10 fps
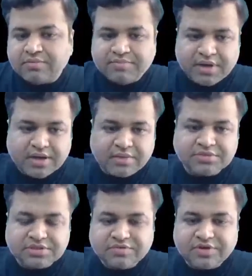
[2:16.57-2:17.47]

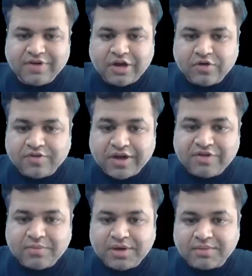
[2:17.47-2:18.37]
becomes, the value of y
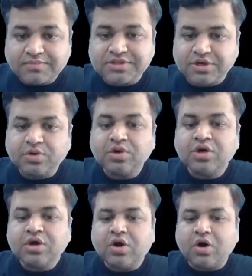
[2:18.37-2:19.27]
will become 0,
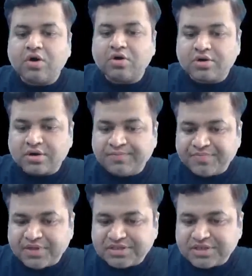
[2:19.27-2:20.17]
or
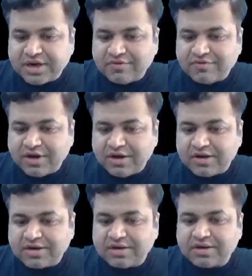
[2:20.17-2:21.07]
this graph will
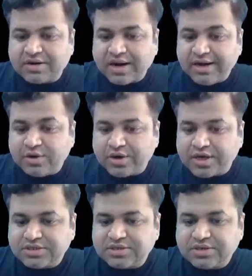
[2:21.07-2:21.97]
try to
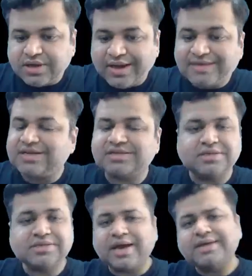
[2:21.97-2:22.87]
touch
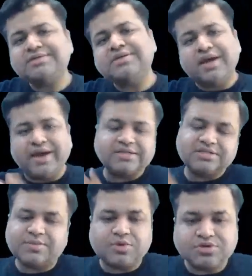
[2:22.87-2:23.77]
x-axis as x
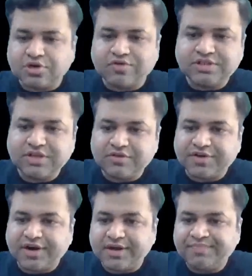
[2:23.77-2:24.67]
is approaching towards
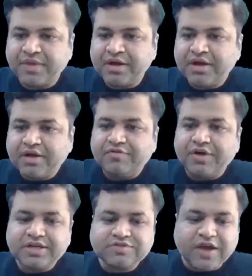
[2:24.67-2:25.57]
infinity.
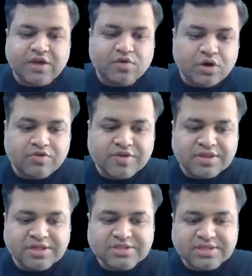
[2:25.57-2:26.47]
Whereas y equal to 1,
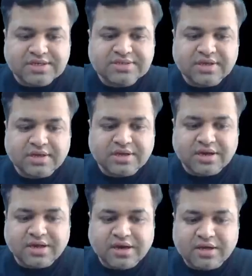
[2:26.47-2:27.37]
this is
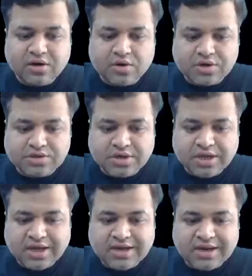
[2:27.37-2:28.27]
clearly a horizontal
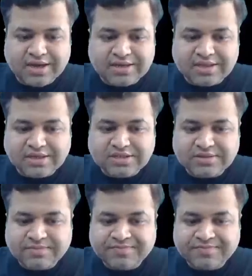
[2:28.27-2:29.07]
line like this.